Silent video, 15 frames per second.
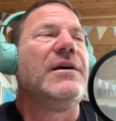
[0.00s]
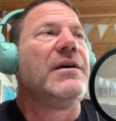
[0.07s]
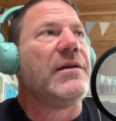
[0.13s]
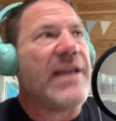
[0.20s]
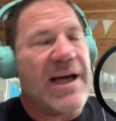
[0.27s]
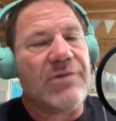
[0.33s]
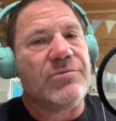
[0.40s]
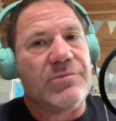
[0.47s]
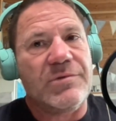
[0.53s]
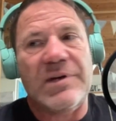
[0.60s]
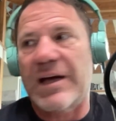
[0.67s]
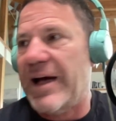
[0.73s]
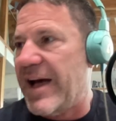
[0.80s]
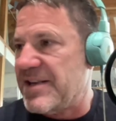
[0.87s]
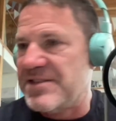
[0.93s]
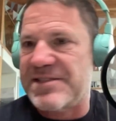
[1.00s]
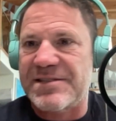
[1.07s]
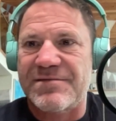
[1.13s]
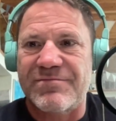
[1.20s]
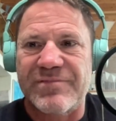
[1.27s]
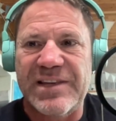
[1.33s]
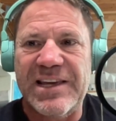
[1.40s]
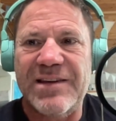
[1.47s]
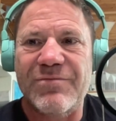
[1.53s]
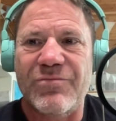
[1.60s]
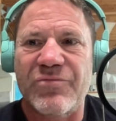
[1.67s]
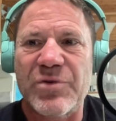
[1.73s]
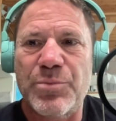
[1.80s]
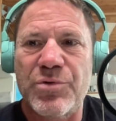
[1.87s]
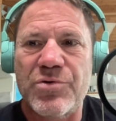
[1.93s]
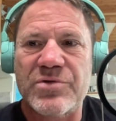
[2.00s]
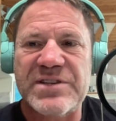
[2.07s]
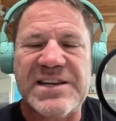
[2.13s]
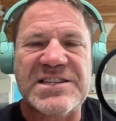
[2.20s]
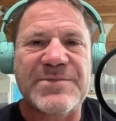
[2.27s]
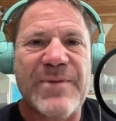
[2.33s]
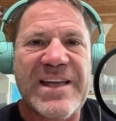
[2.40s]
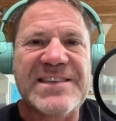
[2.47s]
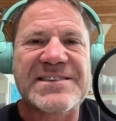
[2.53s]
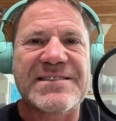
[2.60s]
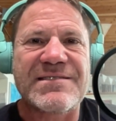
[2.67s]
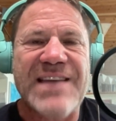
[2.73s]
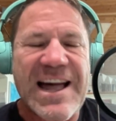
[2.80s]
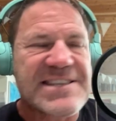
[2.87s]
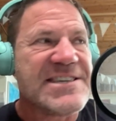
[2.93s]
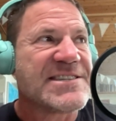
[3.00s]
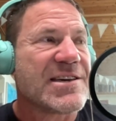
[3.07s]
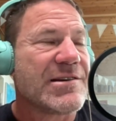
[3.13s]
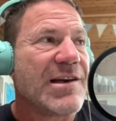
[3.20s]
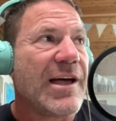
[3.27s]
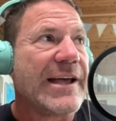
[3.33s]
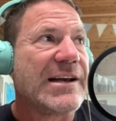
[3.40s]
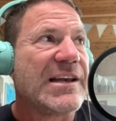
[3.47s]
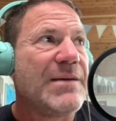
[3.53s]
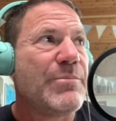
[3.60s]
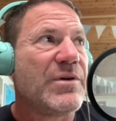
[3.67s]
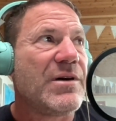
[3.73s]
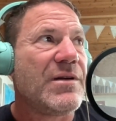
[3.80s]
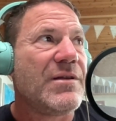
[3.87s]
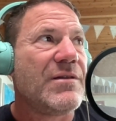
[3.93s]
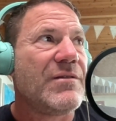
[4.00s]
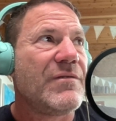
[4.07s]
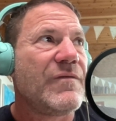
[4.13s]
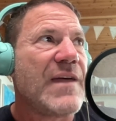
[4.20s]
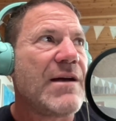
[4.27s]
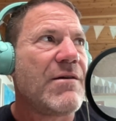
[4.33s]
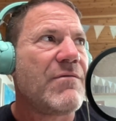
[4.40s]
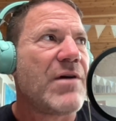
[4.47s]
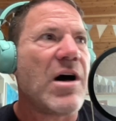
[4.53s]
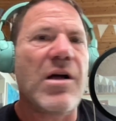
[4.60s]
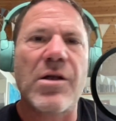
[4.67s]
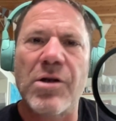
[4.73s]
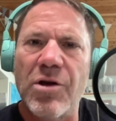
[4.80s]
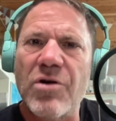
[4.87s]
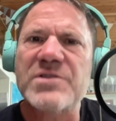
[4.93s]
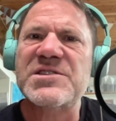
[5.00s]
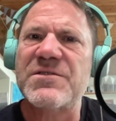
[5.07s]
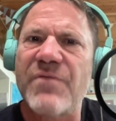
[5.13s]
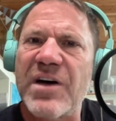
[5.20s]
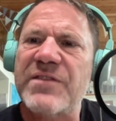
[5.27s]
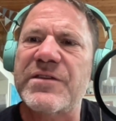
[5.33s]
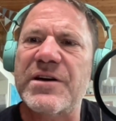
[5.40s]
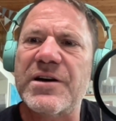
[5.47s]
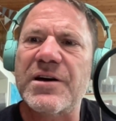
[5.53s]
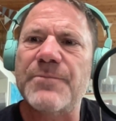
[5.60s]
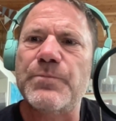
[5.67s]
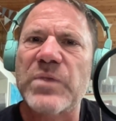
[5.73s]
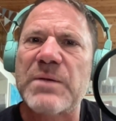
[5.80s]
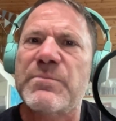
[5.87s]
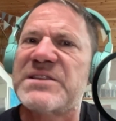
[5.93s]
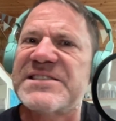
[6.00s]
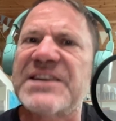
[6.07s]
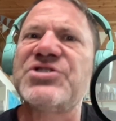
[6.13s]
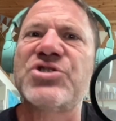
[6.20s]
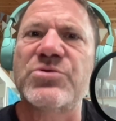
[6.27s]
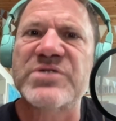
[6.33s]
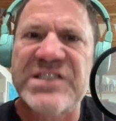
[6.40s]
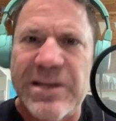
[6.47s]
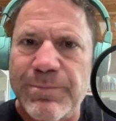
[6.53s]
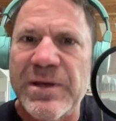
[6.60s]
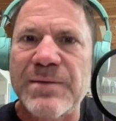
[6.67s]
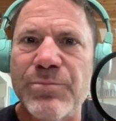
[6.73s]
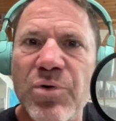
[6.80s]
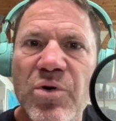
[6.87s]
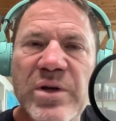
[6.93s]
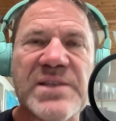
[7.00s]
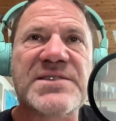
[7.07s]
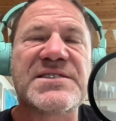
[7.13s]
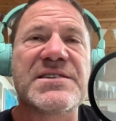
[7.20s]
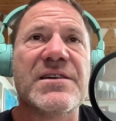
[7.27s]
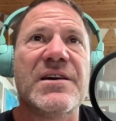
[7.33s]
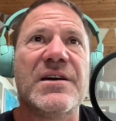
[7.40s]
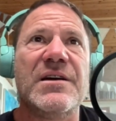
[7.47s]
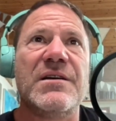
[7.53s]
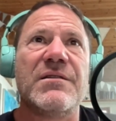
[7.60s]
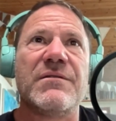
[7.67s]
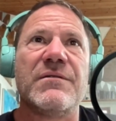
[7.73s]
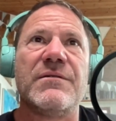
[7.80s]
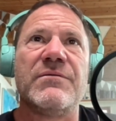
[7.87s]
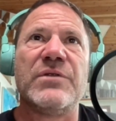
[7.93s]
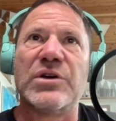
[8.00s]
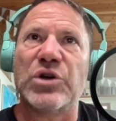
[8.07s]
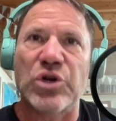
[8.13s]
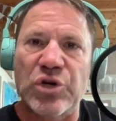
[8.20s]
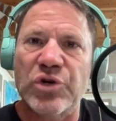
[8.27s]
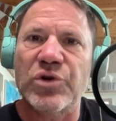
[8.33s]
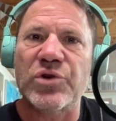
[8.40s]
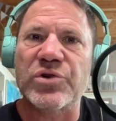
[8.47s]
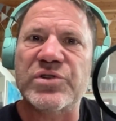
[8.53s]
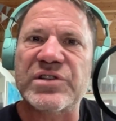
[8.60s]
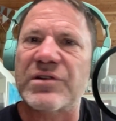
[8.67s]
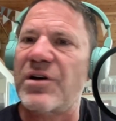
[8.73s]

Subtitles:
Now, as the report intimates, that is unlikely, but there are lots of other potential tipping points that could